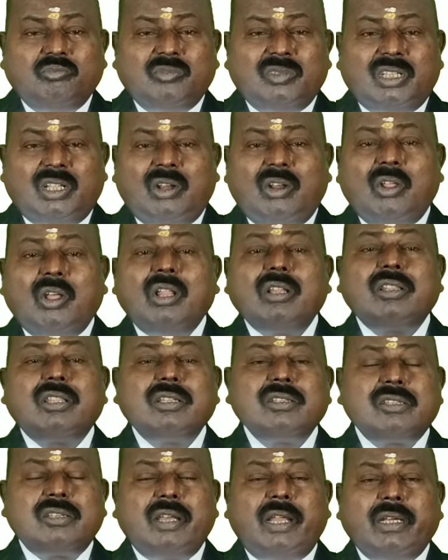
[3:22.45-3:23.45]
The
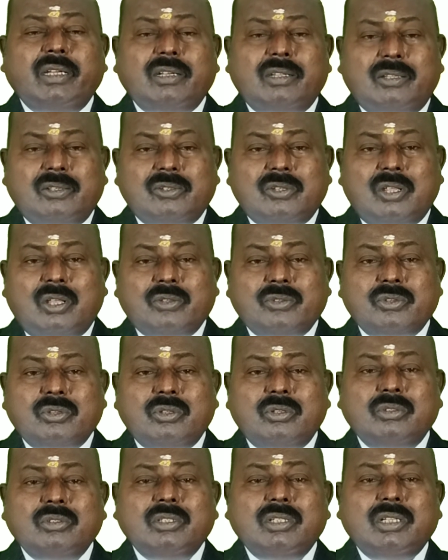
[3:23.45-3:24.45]
northern state will
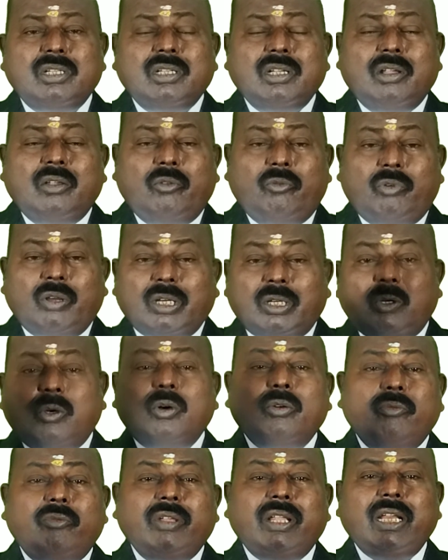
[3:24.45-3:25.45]

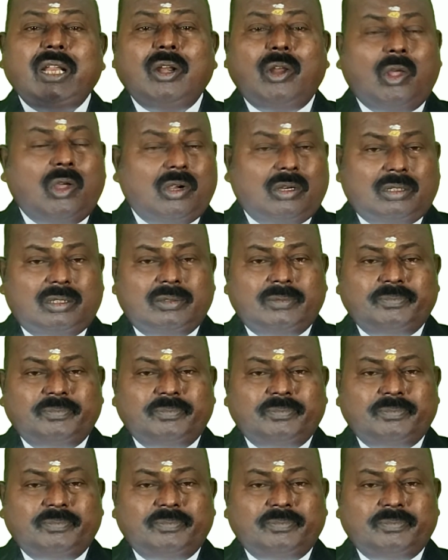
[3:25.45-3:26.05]
go very long.